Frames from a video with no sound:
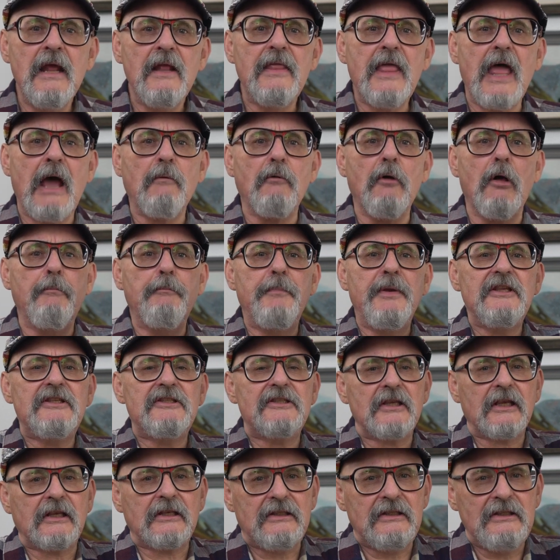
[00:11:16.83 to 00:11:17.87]
that will be
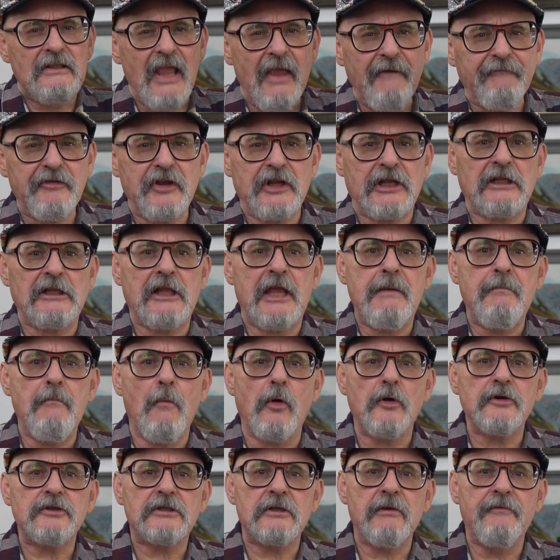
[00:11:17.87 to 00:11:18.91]
significantly
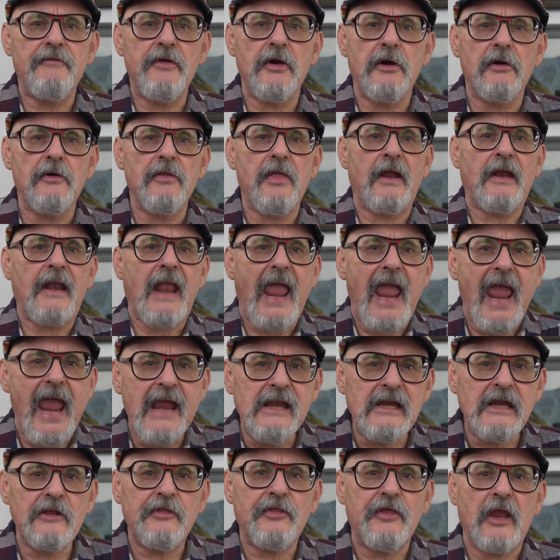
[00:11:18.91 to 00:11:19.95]
more severe than
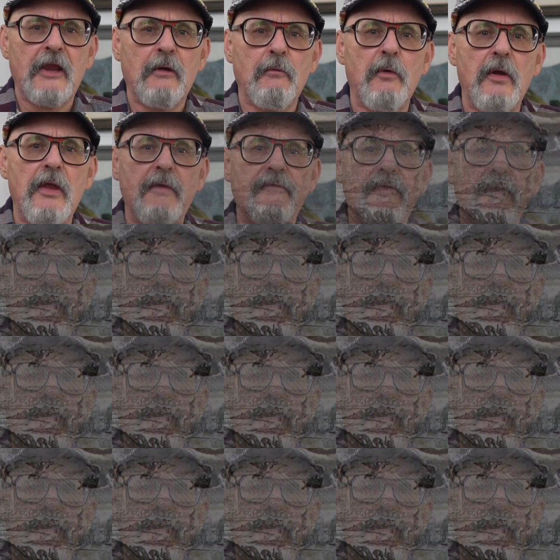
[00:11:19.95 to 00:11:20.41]
anything we have